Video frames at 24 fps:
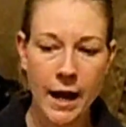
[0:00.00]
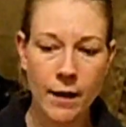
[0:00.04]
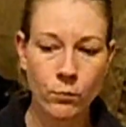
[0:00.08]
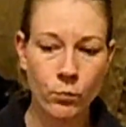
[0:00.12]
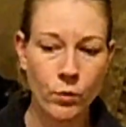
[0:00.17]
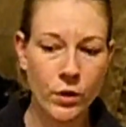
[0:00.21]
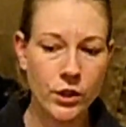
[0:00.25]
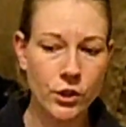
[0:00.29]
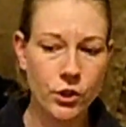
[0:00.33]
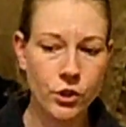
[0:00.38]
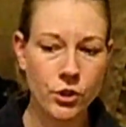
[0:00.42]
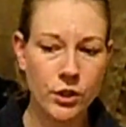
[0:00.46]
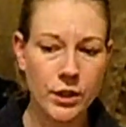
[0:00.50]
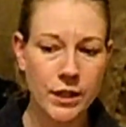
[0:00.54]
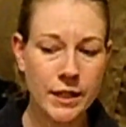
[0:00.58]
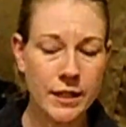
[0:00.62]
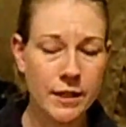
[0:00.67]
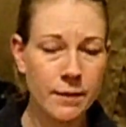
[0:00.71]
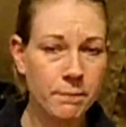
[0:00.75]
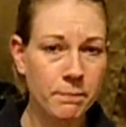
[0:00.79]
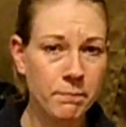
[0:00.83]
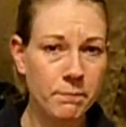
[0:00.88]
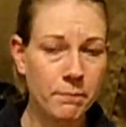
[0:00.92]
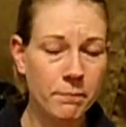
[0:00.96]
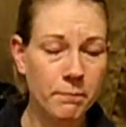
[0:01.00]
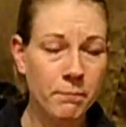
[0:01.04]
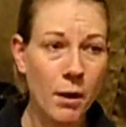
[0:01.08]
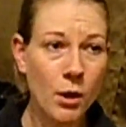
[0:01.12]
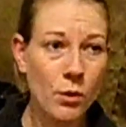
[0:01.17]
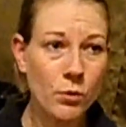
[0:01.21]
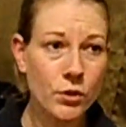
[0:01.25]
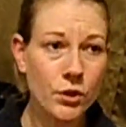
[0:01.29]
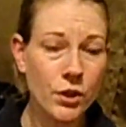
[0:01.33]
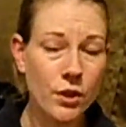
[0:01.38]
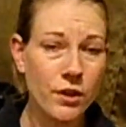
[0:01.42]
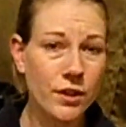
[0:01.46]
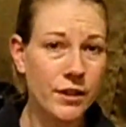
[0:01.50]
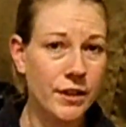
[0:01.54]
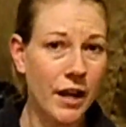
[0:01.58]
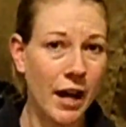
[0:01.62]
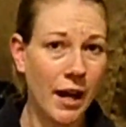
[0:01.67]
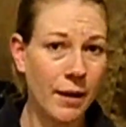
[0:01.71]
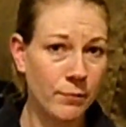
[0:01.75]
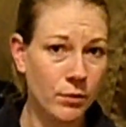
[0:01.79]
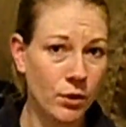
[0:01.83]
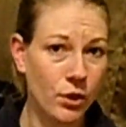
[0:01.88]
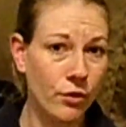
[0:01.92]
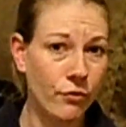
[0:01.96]
which is most of the
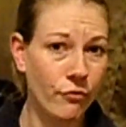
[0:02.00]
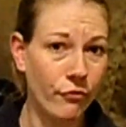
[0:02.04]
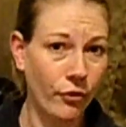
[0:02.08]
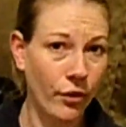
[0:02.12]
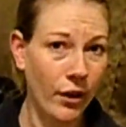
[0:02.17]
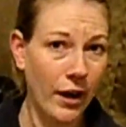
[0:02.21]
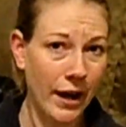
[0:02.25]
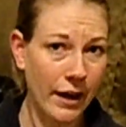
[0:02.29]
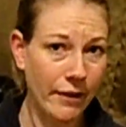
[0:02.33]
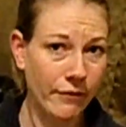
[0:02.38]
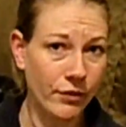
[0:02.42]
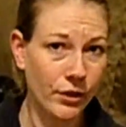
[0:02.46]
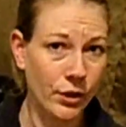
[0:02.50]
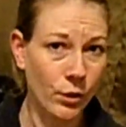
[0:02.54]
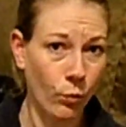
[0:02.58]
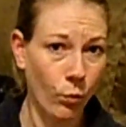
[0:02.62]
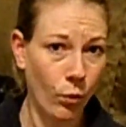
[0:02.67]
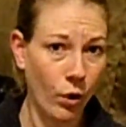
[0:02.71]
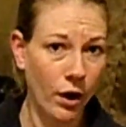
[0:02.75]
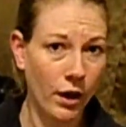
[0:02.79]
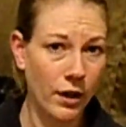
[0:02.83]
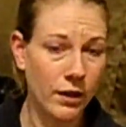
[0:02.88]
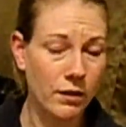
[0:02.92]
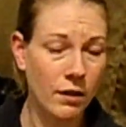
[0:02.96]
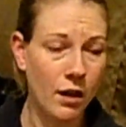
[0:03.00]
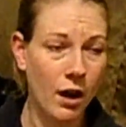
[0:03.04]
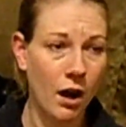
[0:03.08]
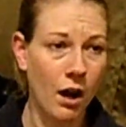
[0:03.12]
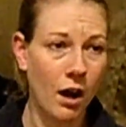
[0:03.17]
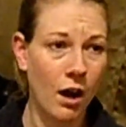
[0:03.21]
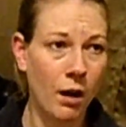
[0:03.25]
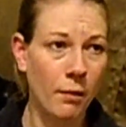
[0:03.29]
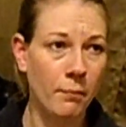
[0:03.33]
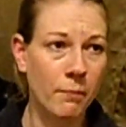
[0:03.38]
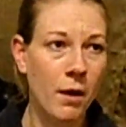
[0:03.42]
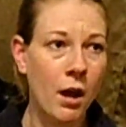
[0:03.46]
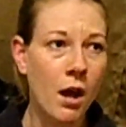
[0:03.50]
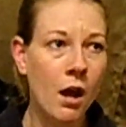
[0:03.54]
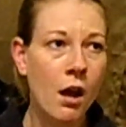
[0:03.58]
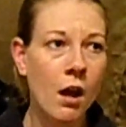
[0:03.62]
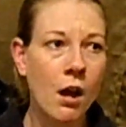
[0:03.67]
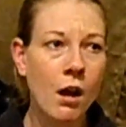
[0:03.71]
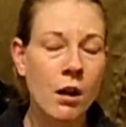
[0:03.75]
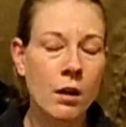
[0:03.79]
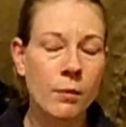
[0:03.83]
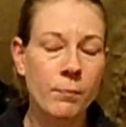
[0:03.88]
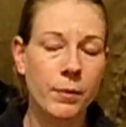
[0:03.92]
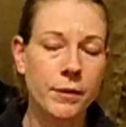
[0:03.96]
time good for everyone.
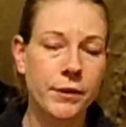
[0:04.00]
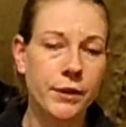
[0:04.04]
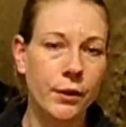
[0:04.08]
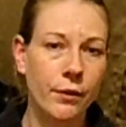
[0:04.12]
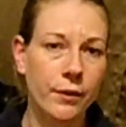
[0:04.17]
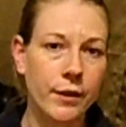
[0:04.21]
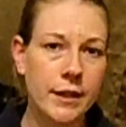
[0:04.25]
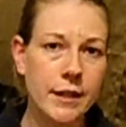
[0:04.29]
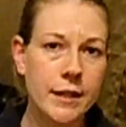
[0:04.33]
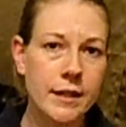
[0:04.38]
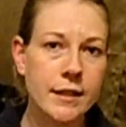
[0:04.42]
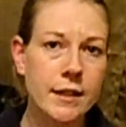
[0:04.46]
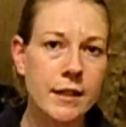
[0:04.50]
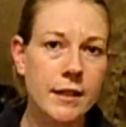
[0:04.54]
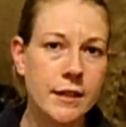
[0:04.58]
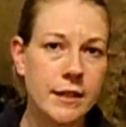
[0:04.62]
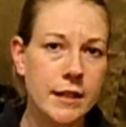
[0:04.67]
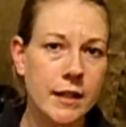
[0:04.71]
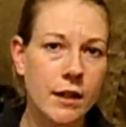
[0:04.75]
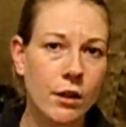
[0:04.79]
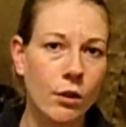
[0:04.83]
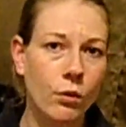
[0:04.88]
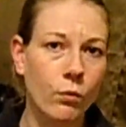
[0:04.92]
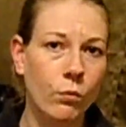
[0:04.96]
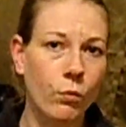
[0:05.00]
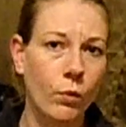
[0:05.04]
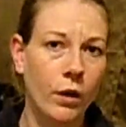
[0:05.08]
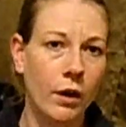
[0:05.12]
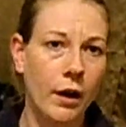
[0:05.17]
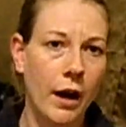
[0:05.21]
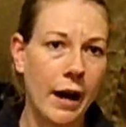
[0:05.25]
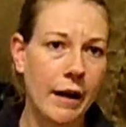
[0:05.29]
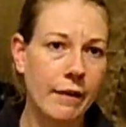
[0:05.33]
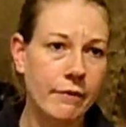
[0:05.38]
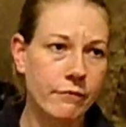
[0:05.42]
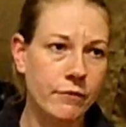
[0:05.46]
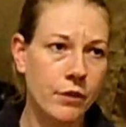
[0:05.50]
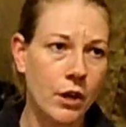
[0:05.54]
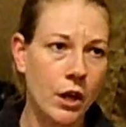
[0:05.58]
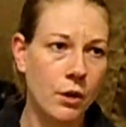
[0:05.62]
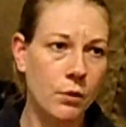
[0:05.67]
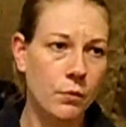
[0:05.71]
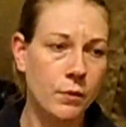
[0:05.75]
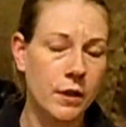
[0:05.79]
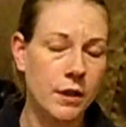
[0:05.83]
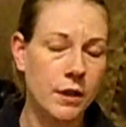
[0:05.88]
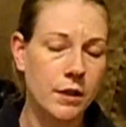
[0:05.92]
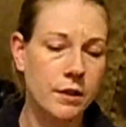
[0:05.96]
But there is a deal where I've
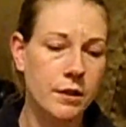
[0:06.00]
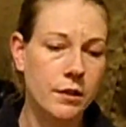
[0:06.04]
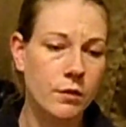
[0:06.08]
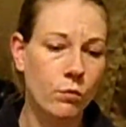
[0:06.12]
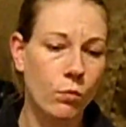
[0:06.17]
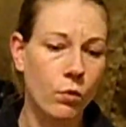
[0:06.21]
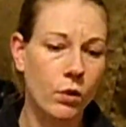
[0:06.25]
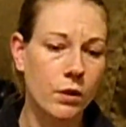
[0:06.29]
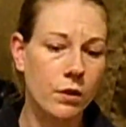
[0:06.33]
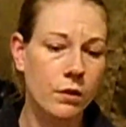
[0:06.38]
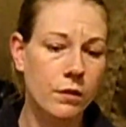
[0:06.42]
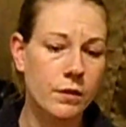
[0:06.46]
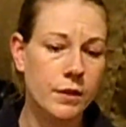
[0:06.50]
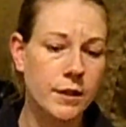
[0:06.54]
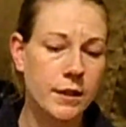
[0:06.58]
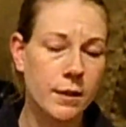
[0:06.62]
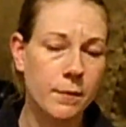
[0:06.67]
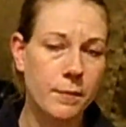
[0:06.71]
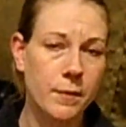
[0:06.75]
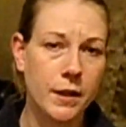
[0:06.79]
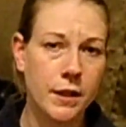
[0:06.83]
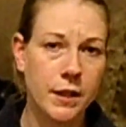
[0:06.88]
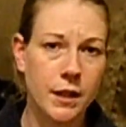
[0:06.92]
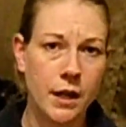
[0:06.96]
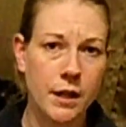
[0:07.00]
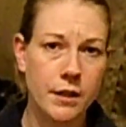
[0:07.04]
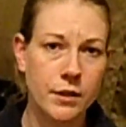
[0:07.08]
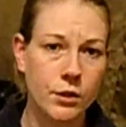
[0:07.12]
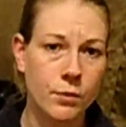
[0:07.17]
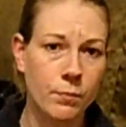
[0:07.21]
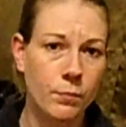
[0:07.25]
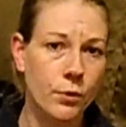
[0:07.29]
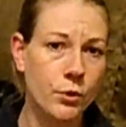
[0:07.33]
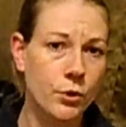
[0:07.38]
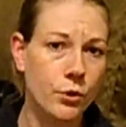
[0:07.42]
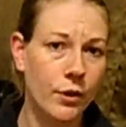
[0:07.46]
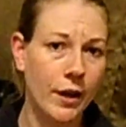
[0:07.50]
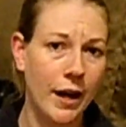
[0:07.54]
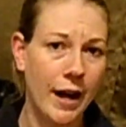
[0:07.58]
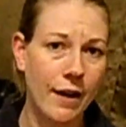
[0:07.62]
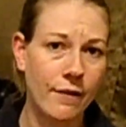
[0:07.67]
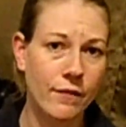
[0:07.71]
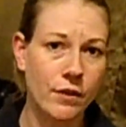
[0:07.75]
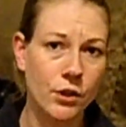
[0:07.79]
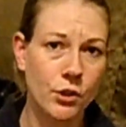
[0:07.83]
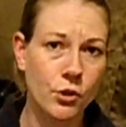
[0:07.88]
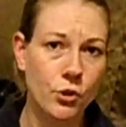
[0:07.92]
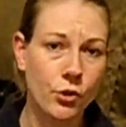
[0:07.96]
noticed where some of the customers are
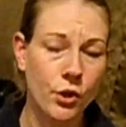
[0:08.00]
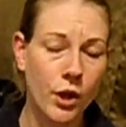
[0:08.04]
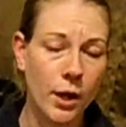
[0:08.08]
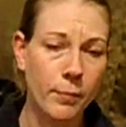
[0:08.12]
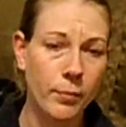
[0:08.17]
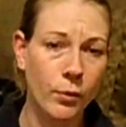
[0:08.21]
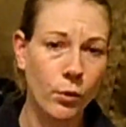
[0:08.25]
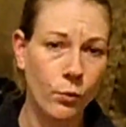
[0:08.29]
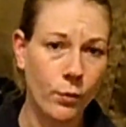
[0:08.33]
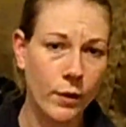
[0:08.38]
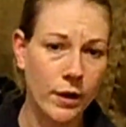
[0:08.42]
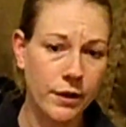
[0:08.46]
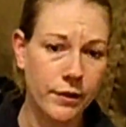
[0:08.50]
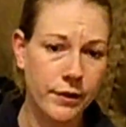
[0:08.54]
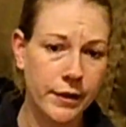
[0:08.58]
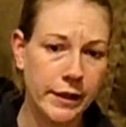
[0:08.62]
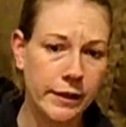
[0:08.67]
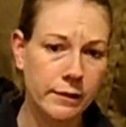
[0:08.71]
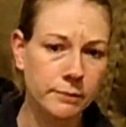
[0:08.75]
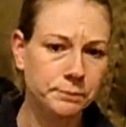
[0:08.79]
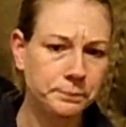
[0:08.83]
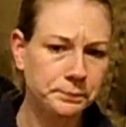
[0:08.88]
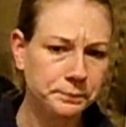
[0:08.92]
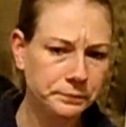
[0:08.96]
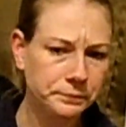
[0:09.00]
having trouble with it,